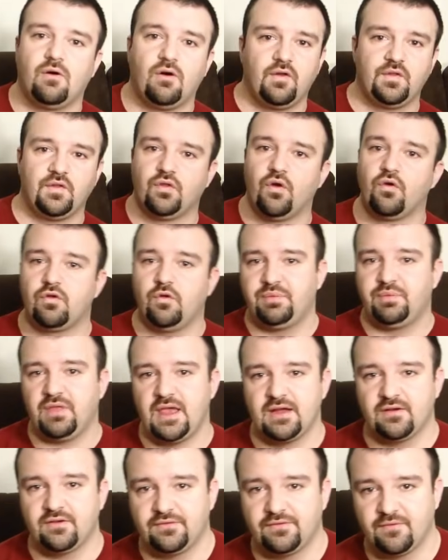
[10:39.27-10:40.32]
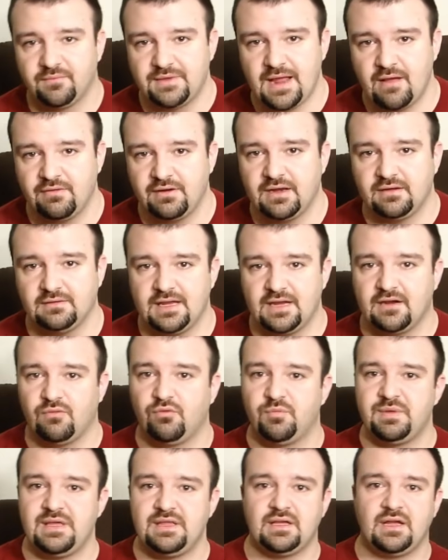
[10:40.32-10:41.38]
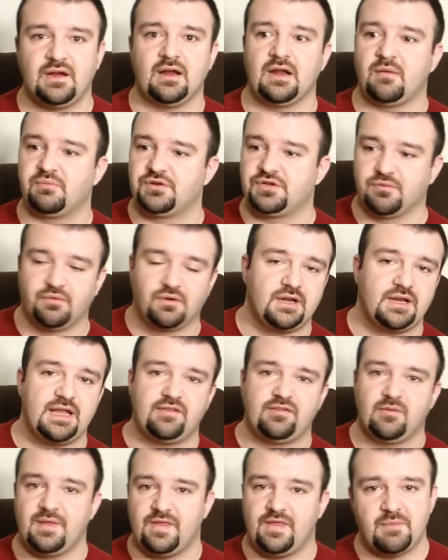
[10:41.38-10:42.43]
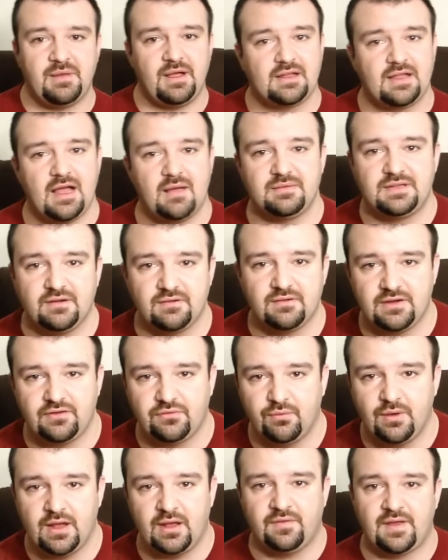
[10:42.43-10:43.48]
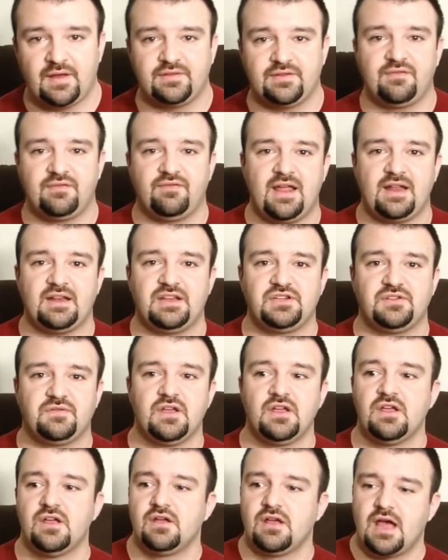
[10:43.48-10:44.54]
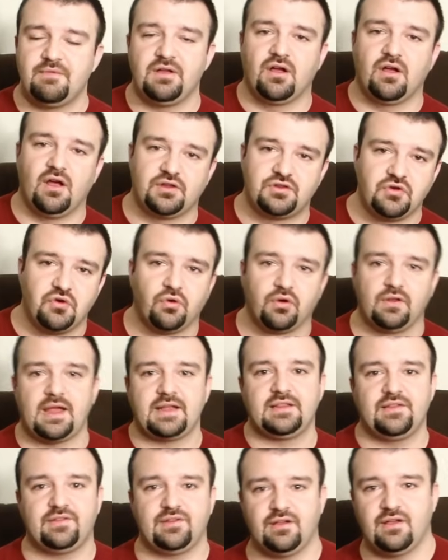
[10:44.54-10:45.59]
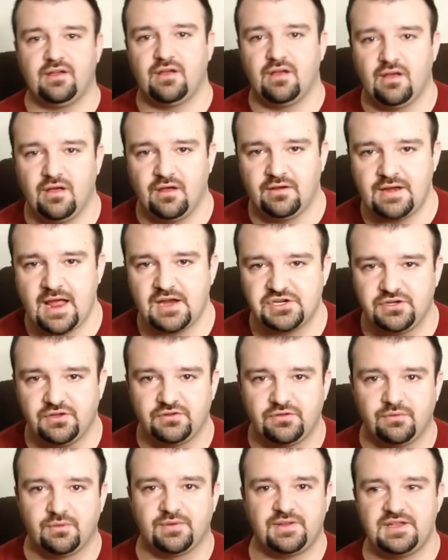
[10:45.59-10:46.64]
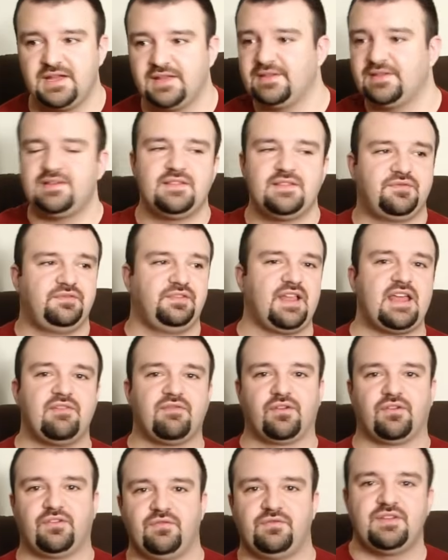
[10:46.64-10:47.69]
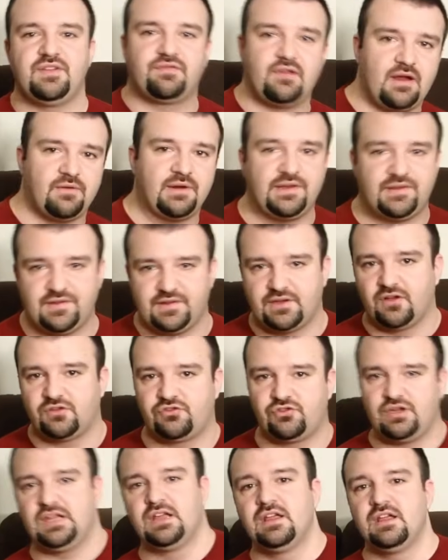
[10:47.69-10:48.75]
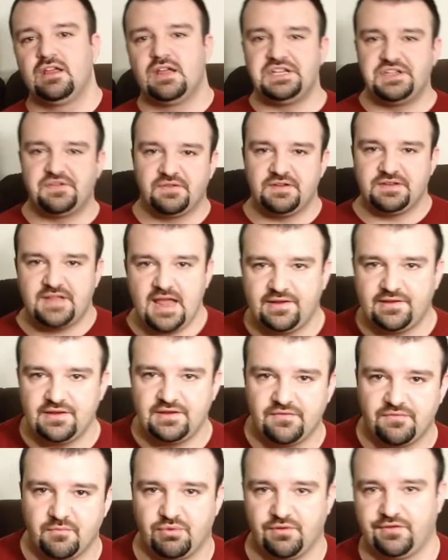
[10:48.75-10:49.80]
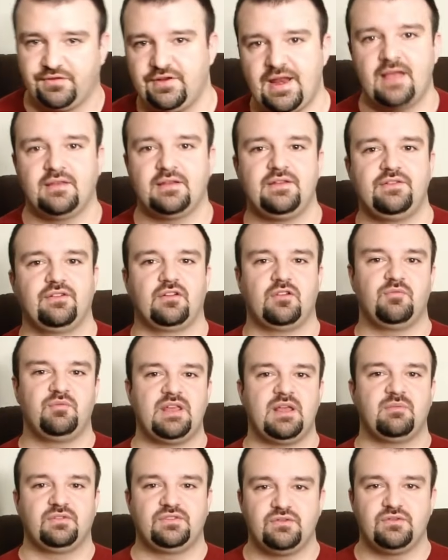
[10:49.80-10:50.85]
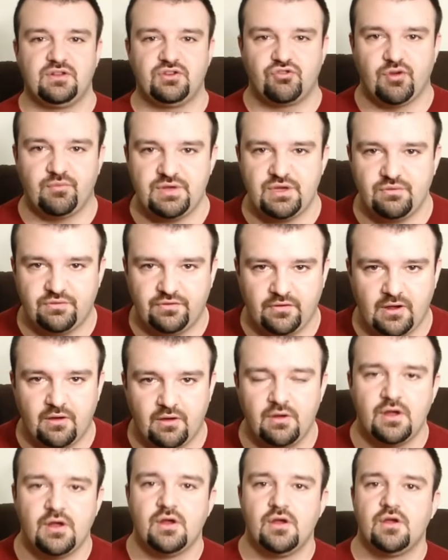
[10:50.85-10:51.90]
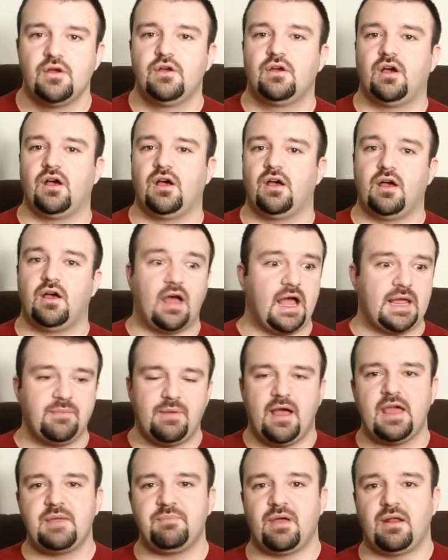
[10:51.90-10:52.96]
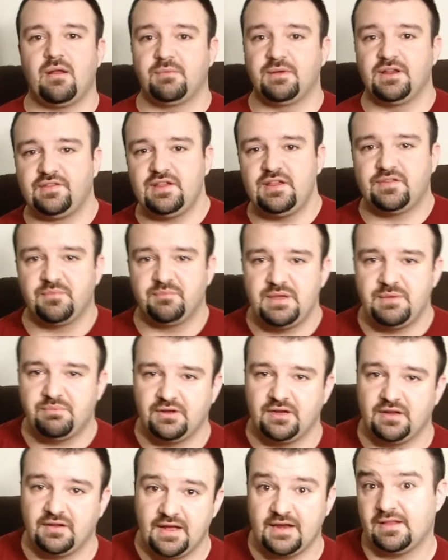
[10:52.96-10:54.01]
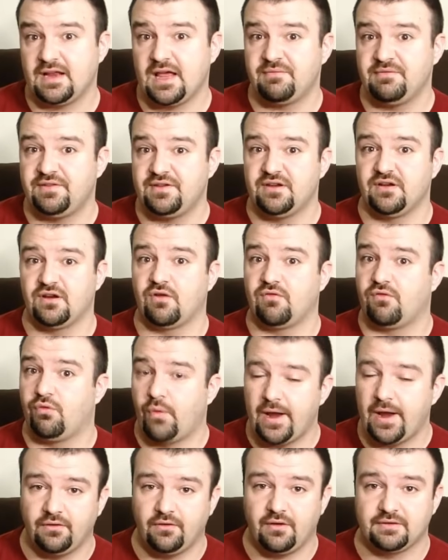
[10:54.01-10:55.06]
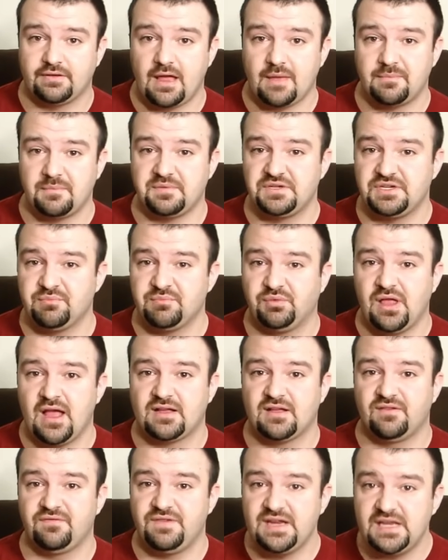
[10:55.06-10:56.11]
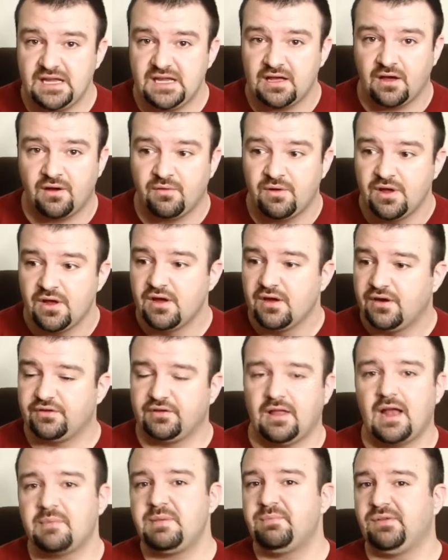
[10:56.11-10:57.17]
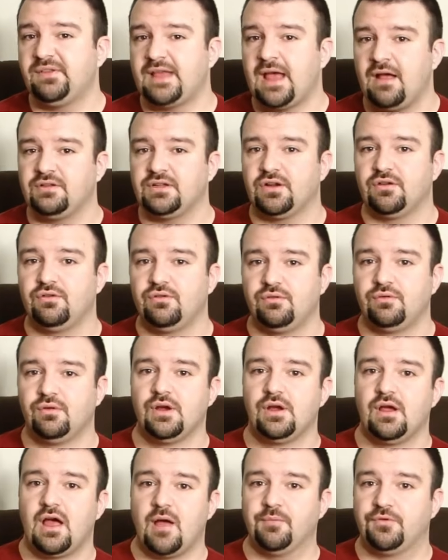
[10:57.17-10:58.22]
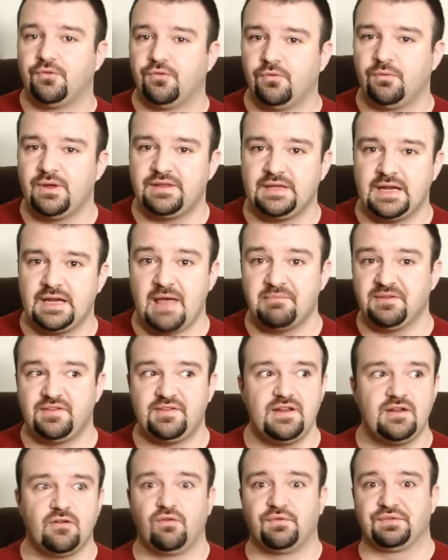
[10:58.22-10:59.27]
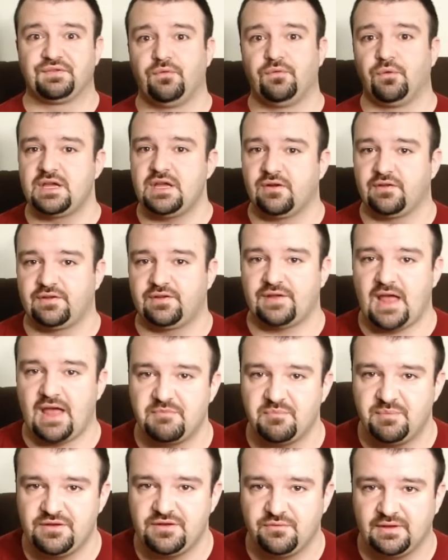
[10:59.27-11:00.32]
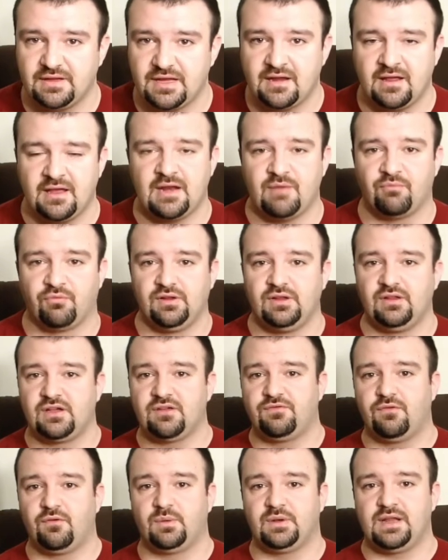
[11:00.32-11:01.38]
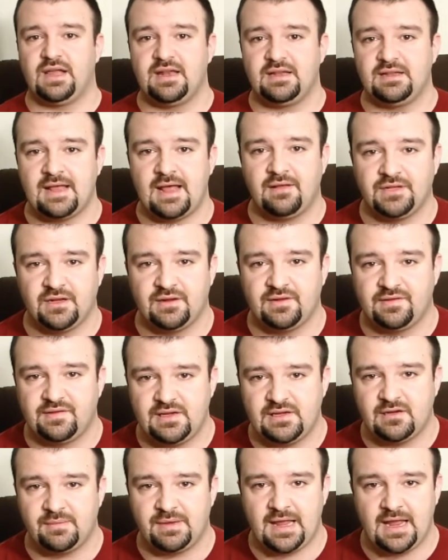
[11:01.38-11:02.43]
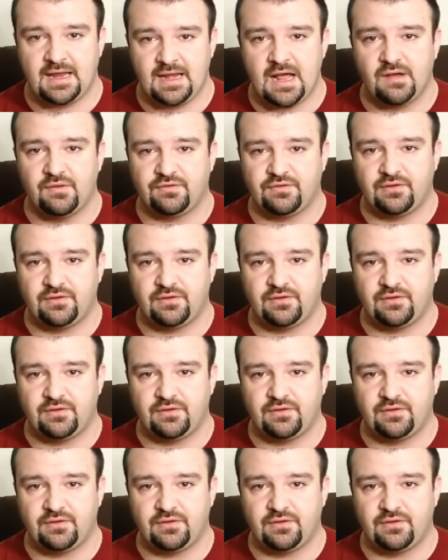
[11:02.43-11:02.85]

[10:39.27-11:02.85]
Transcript: all the local players from down in Atlanta will be there, and I'm sure we're going to get some of them on commentary as well. That's the advantage of having a, a tour like this, a, a, national tour, is that you get to see the flavors of different areas of the country, and different takes and different personalities are going to be able to contribute. So uh, I'm hyped, I'm going to see some people in Atlanta that I haven't seen in quite a long time. I Shimblaka, VDO, there's a lot of people down there who I'm cool with, and I haven't seen in over four years because I haven't been to Atlanta, and I'm really looking forward to heading down there and seeing them and hanging out.